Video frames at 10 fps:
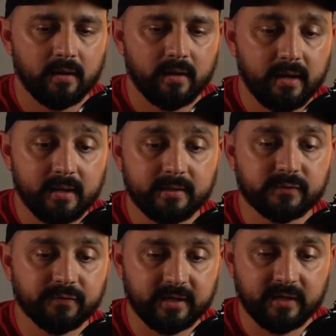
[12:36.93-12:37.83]
Is
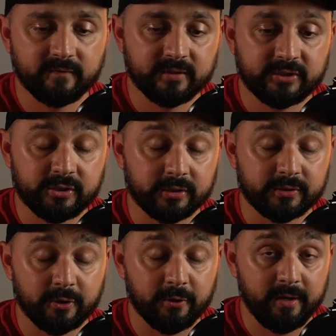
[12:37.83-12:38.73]
forgiveness just
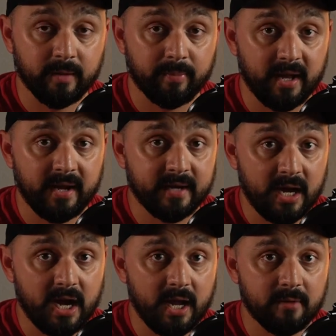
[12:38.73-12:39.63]
turning a blind
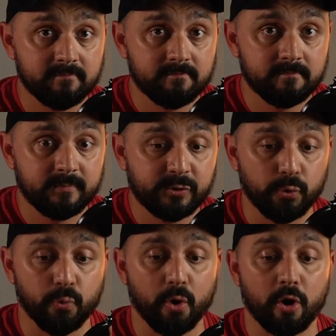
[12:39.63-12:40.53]
eye to
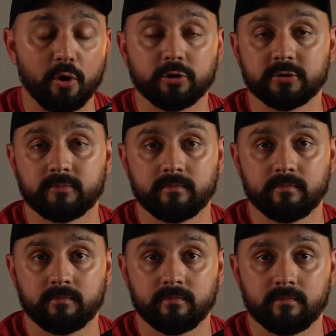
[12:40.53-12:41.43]
wrongs?
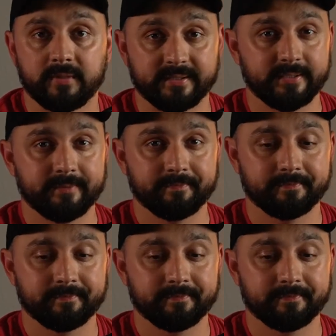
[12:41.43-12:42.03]
Is it?